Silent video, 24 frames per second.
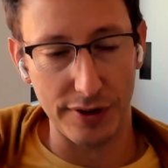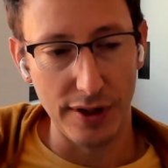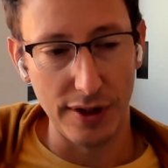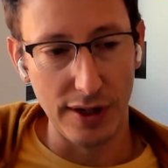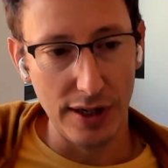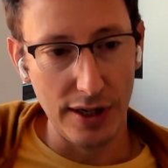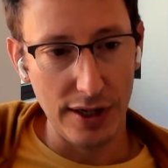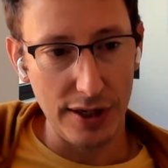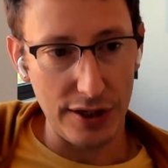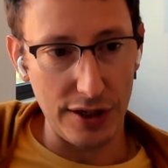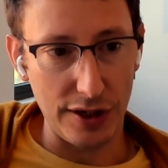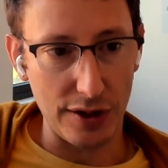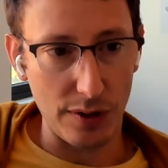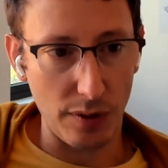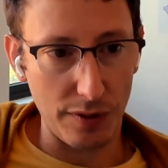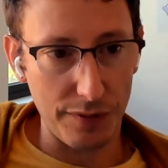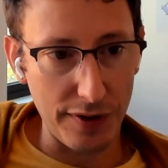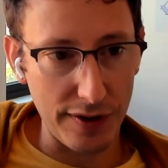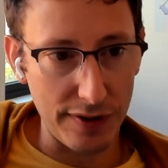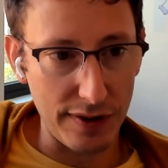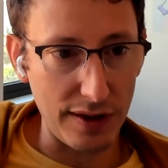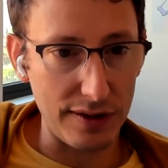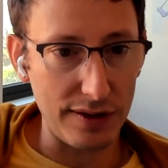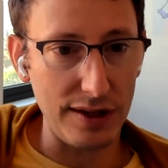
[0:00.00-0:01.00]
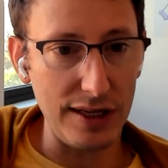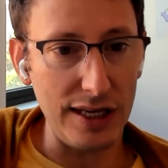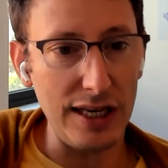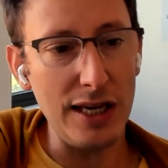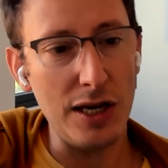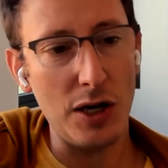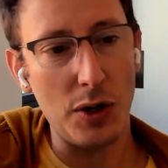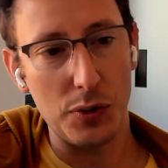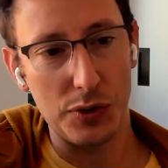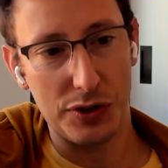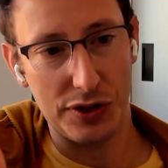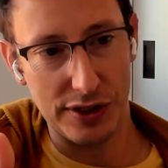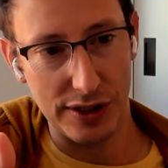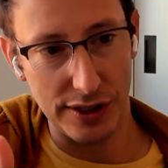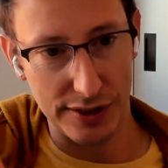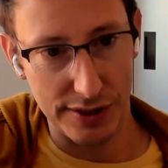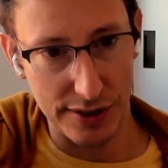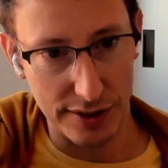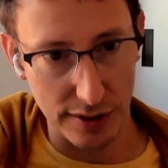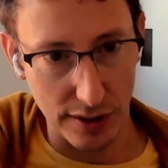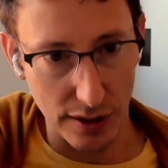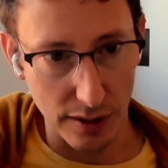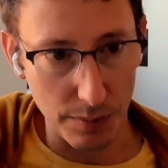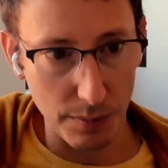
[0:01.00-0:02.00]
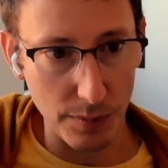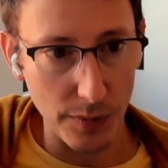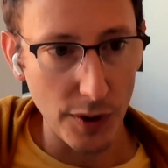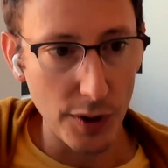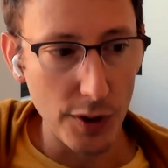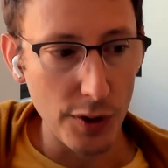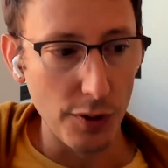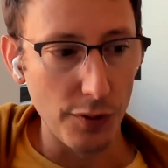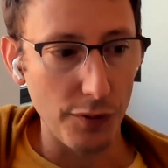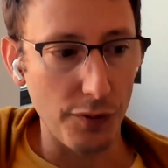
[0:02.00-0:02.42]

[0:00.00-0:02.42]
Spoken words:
And I think that the ecosystem,